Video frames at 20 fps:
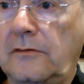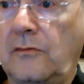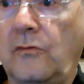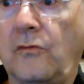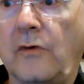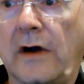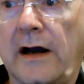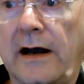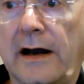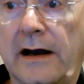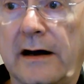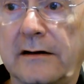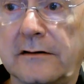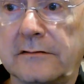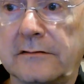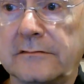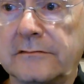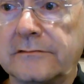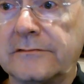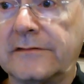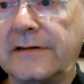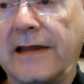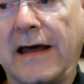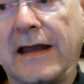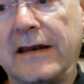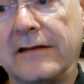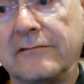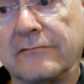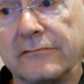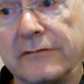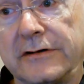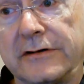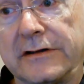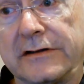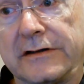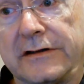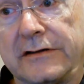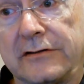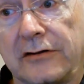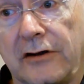Wow, that is
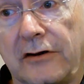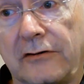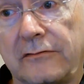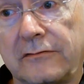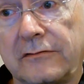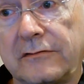really low.